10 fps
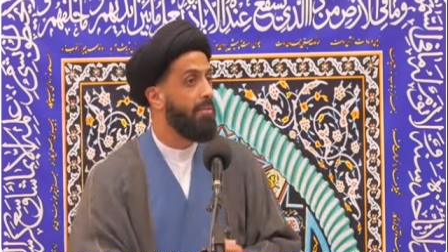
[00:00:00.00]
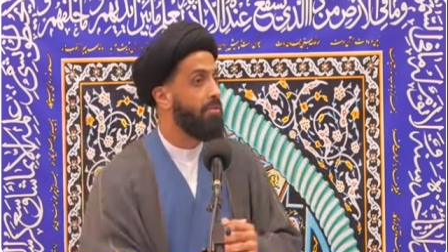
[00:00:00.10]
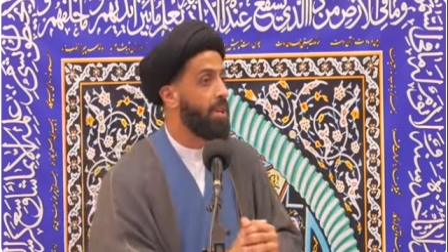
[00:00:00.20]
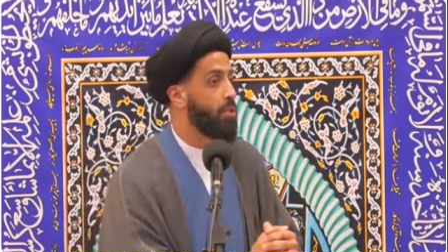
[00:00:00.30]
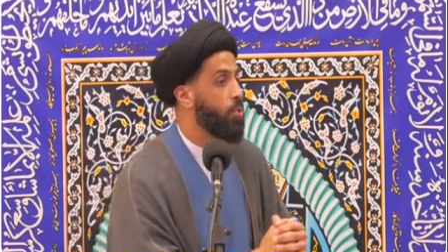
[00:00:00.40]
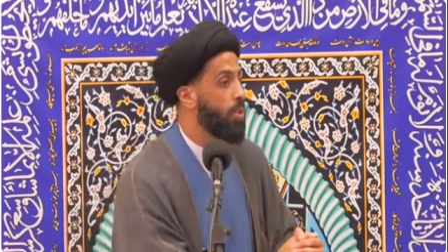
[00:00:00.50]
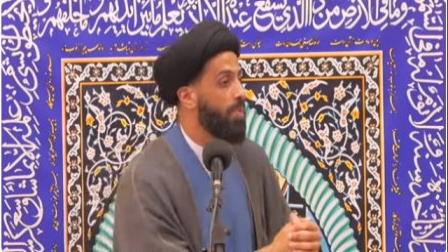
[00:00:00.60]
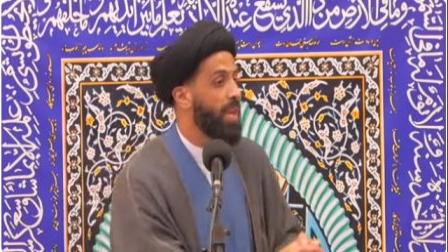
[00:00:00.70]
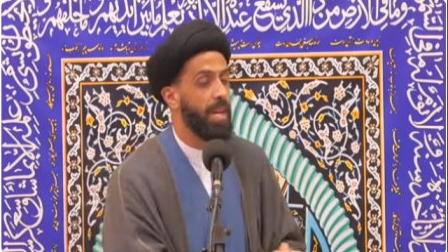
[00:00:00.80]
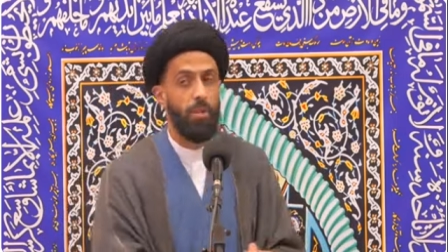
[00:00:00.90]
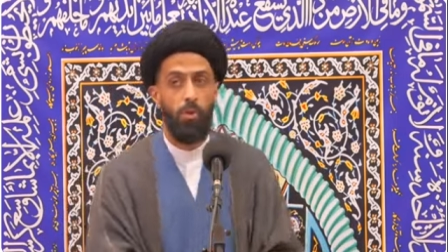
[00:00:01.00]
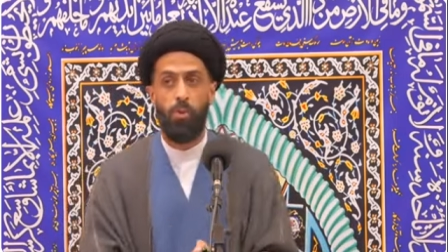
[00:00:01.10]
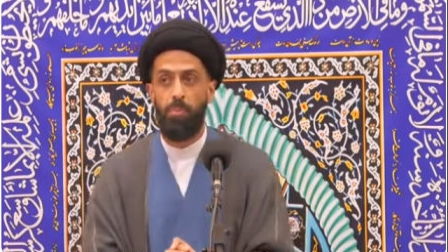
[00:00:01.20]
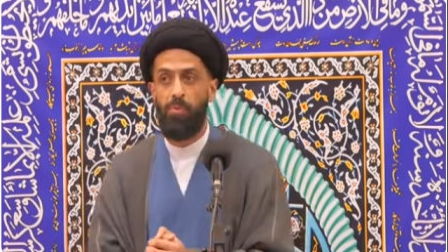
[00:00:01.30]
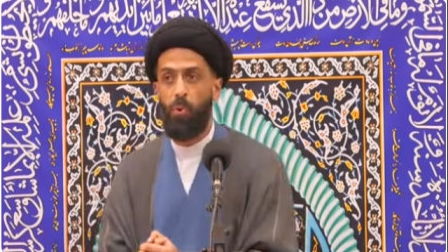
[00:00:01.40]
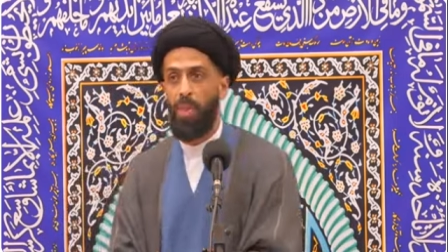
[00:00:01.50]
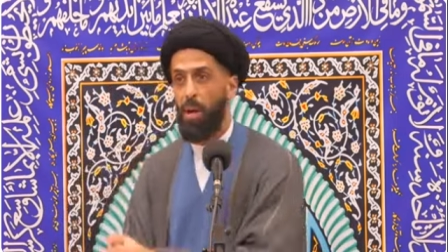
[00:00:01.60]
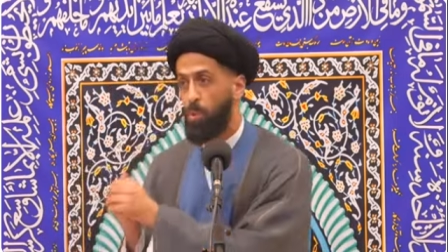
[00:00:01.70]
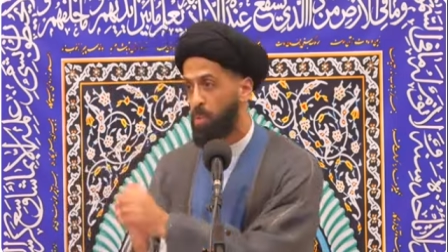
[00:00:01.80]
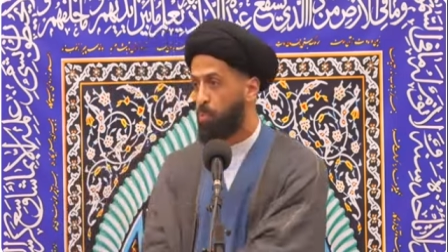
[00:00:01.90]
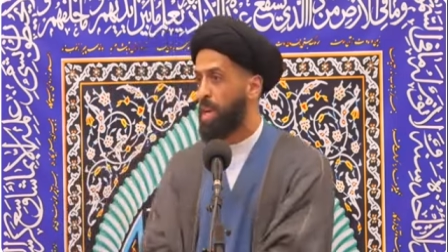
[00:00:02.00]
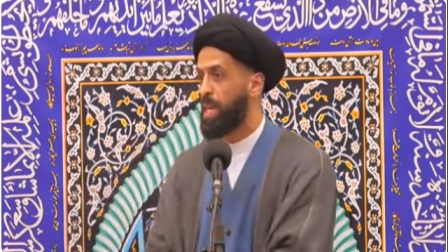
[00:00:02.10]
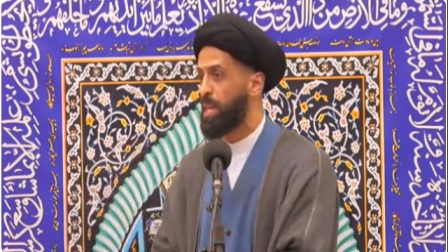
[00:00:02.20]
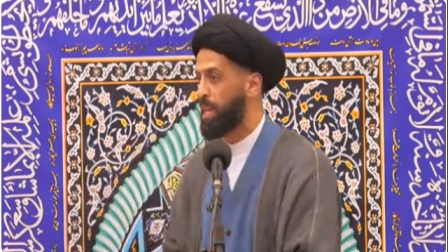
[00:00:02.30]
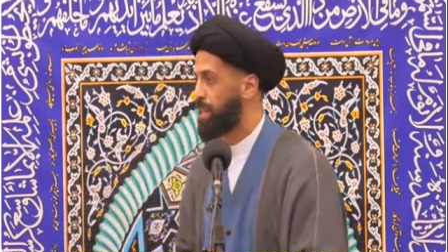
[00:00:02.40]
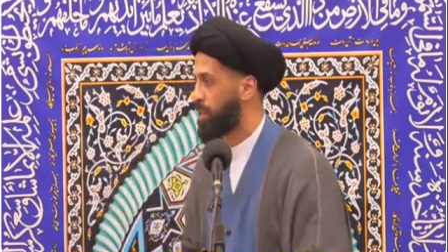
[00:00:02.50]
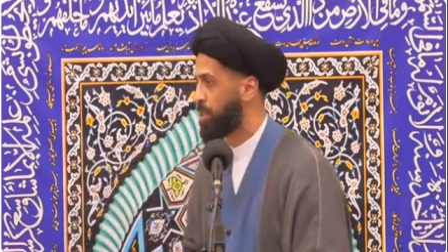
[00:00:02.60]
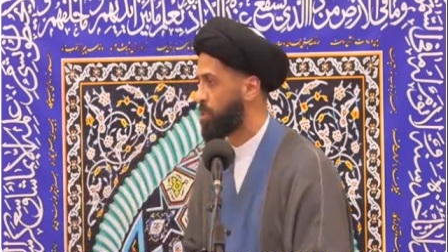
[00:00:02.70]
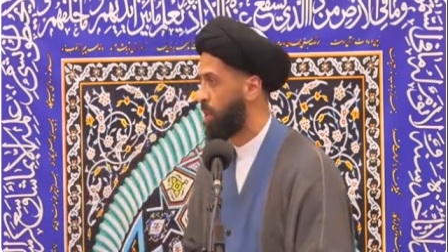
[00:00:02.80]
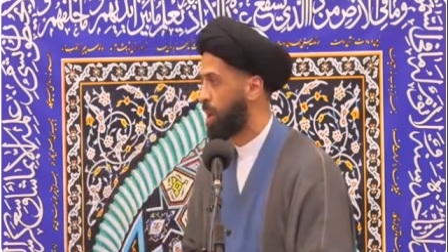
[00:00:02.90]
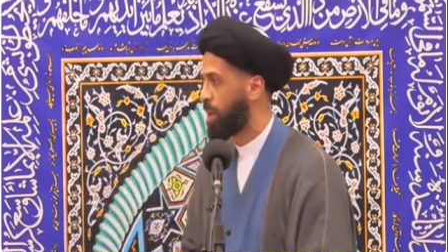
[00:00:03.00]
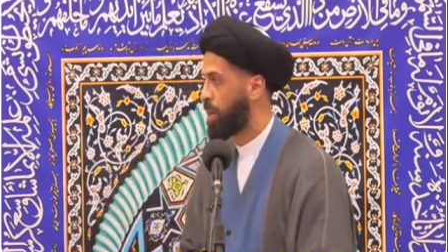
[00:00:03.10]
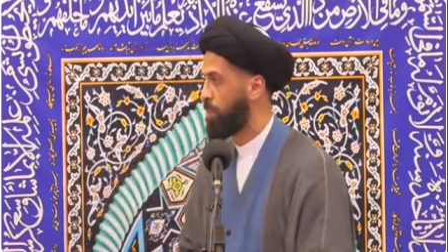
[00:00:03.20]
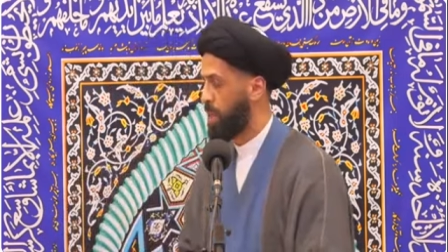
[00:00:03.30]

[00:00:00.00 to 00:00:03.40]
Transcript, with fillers: Every tool that they had used before that was breaking against this rock.